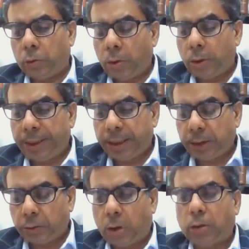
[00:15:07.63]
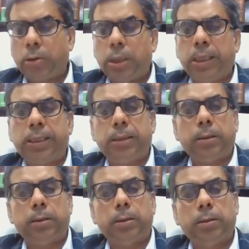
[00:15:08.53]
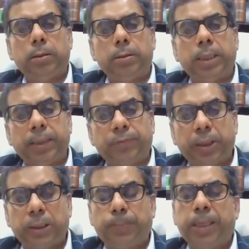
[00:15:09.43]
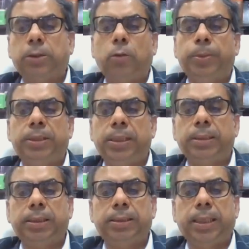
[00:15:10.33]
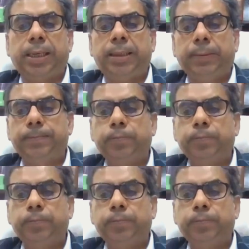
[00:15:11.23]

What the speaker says: So it is not only that a fixed place of business is there,